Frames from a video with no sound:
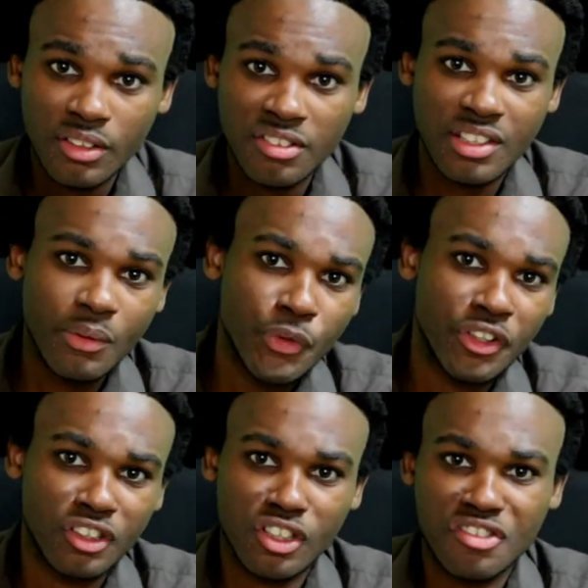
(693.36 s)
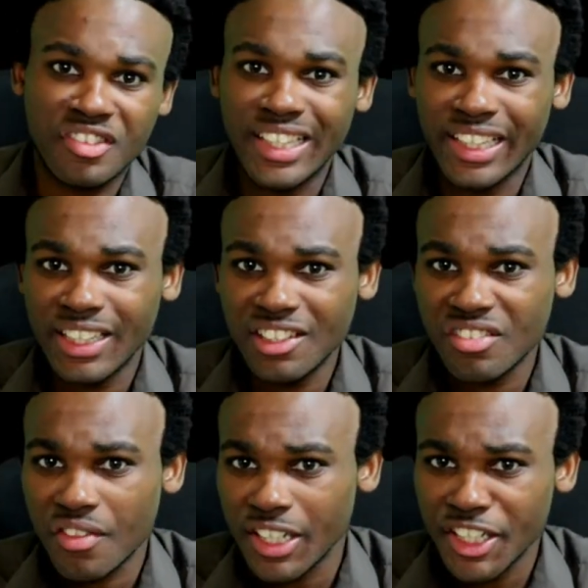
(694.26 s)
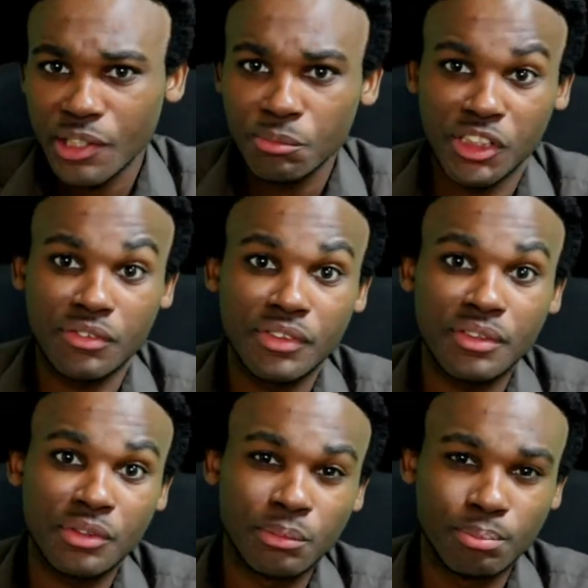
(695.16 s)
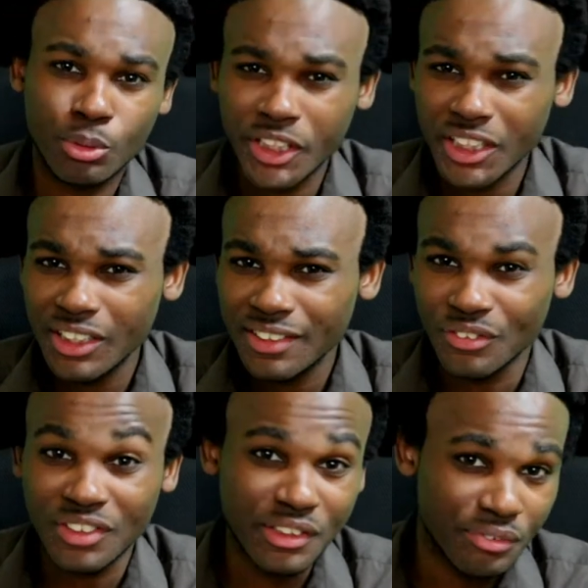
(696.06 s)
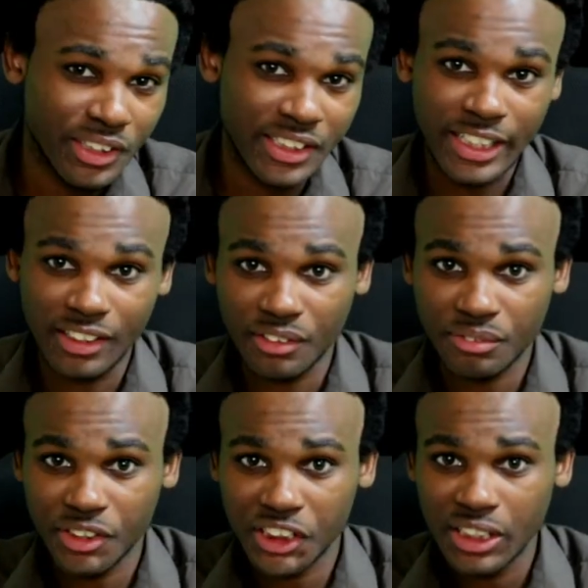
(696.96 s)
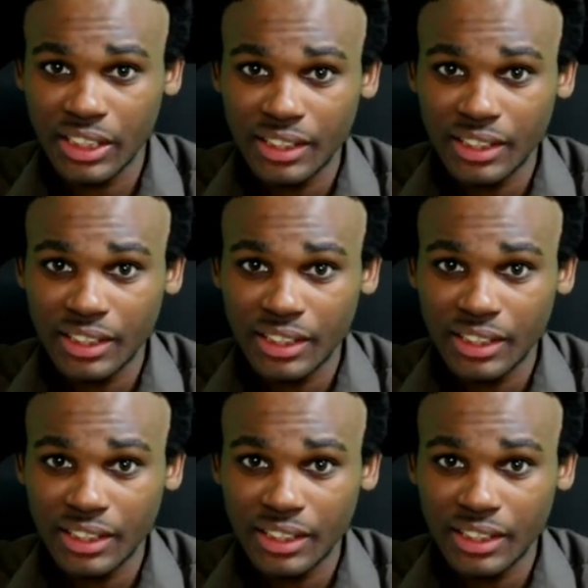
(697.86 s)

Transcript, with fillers: Somewhere across the decades, the idiom shifted from pretty to different kettle of fish,